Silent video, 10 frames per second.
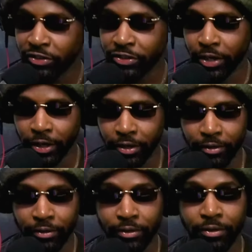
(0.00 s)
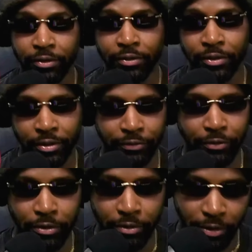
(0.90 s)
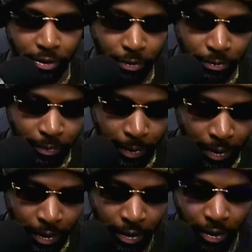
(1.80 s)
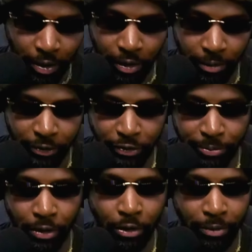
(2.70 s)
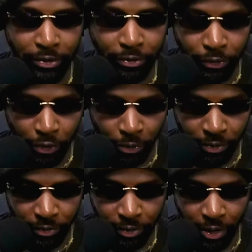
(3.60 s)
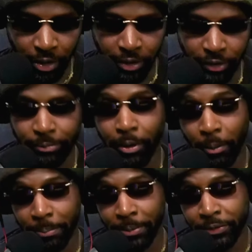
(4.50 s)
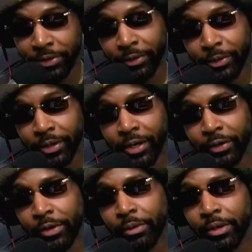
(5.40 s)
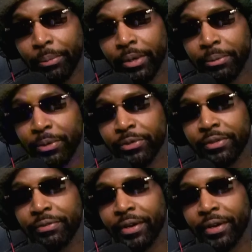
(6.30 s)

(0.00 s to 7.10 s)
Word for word: Race check. This is for you, Nicole. Um, cause you probably don't want to go nowhere. Uh, and it's about music, okay? I know you ain't a big oh, music